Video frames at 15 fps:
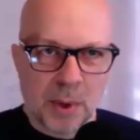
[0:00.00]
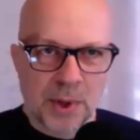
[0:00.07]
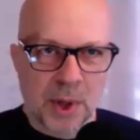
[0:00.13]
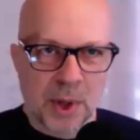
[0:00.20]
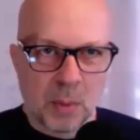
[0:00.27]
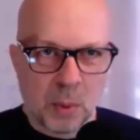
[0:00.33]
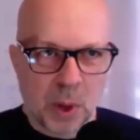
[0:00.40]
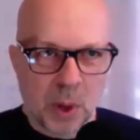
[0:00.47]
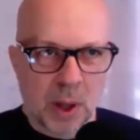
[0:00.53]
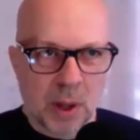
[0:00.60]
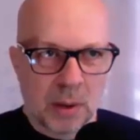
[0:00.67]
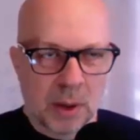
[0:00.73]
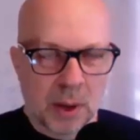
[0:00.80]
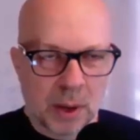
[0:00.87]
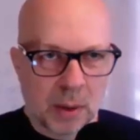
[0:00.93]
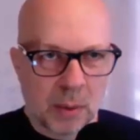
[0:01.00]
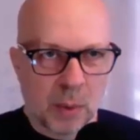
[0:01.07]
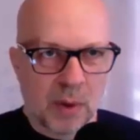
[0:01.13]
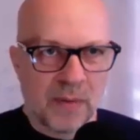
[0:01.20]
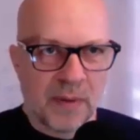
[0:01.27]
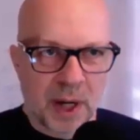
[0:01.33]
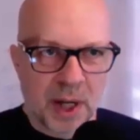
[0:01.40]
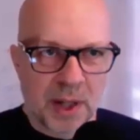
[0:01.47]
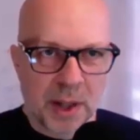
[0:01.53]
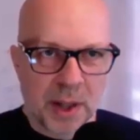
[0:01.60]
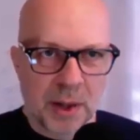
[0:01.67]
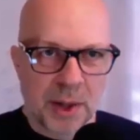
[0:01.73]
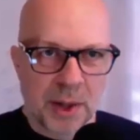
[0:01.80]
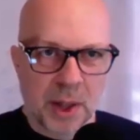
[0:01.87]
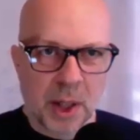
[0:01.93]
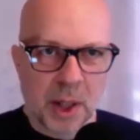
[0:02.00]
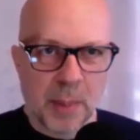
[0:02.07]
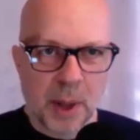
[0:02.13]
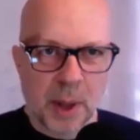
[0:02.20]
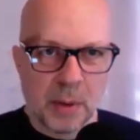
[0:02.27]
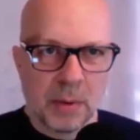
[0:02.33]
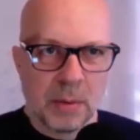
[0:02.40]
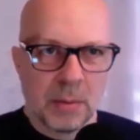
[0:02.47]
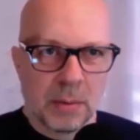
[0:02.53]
So we're very diligent about